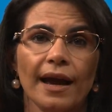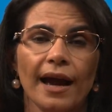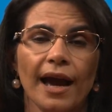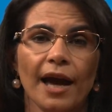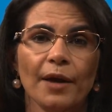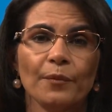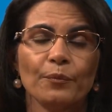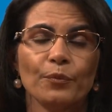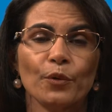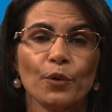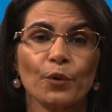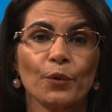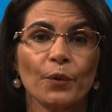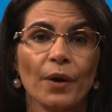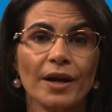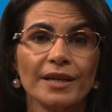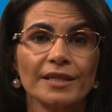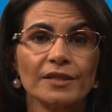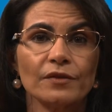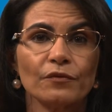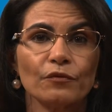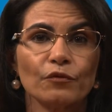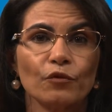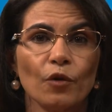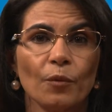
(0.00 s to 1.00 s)
and
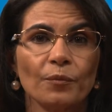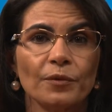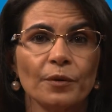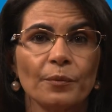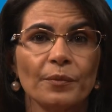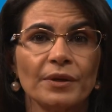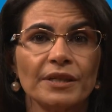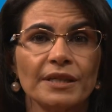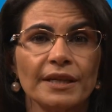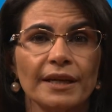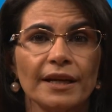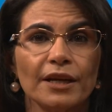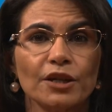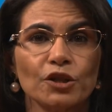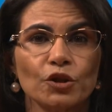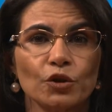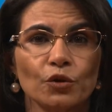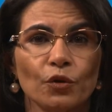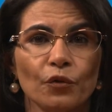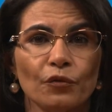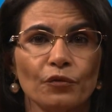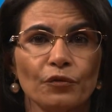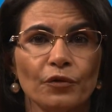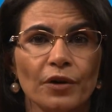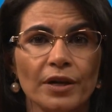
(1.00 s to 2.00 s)
progress from the
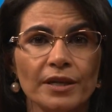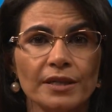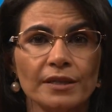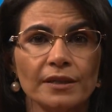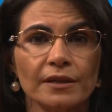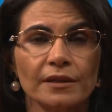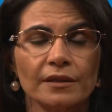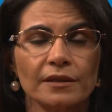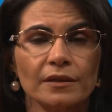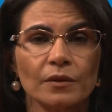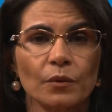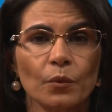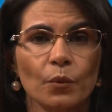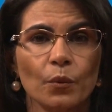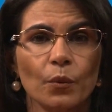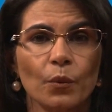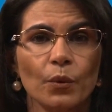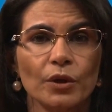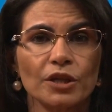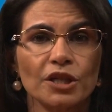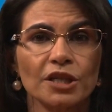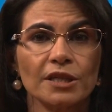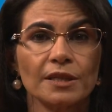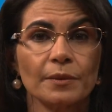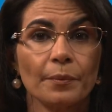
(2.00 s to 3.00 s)
mitigation of risks,
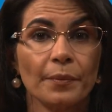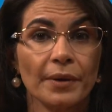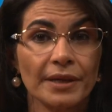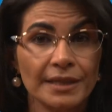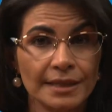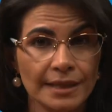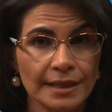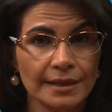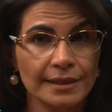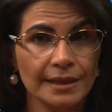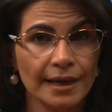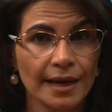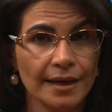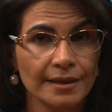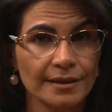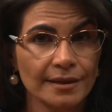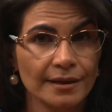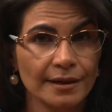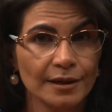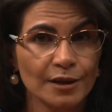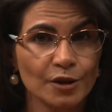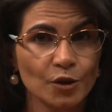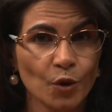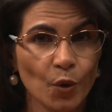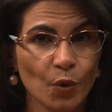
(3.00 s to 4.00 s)
which is a business case
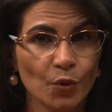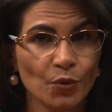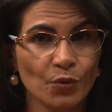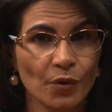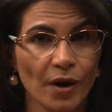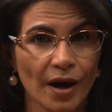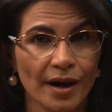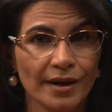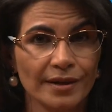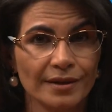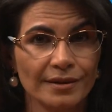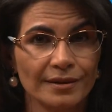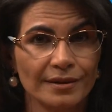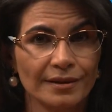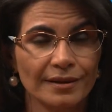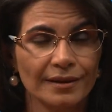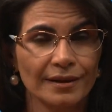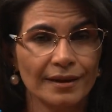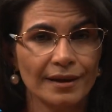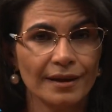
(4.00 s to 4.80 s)
in its own right,